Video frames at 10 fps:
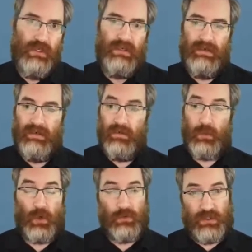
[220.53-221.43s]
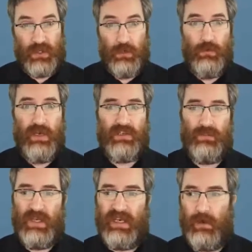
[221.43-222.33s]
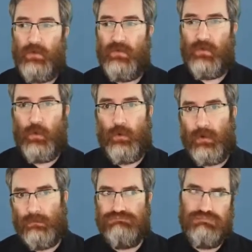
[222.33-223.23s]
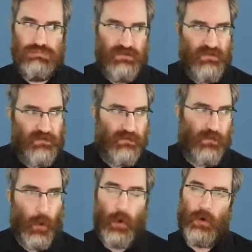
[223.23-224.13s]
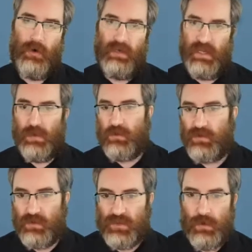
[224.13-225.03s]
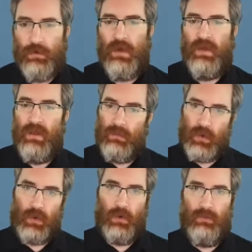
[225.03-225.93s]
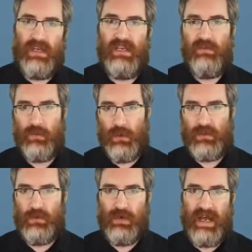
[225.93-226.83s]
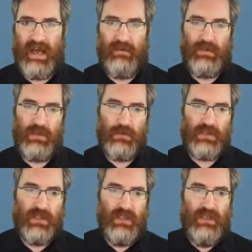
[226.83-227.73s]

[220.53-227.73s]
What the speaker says: The Pearl 2 has been out for 4 years or so. Pearl Mini for about 2.5 years.